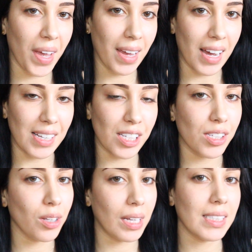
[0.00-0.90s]
Okay
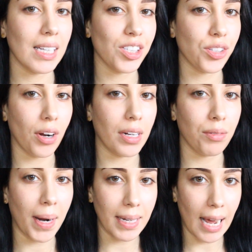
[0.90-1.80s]
guys, so let's get
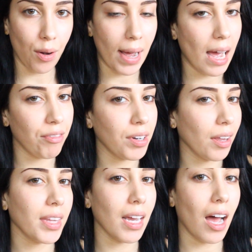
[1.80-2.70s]
started. Right now, I have
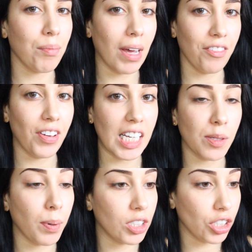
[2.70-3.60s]
nothing on my
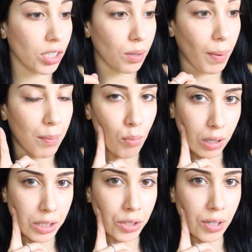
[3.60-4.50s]
face but just my
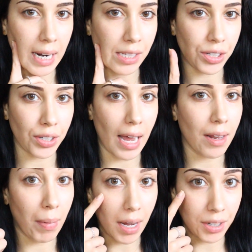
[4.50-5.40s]
moisturizer
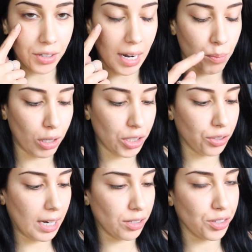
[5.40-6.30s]
and my under eye
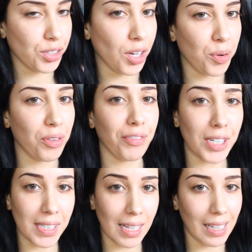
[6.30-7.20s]
moisturizer. So the
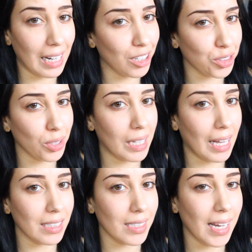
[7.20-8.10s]
first thing that I usually
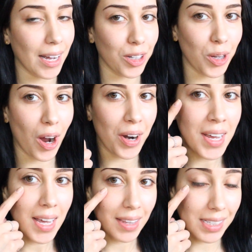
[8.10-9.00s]
like to tackle
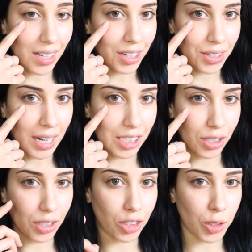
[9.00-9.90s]
are these under
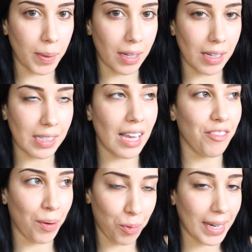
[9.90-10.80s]
eye circles, because
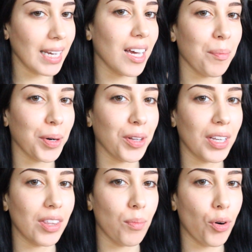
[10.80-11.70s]
if I'm waking up
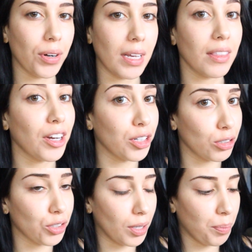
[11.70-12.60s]
early in the morning, they're
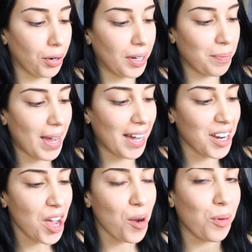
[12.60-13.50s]
usually pretty bad.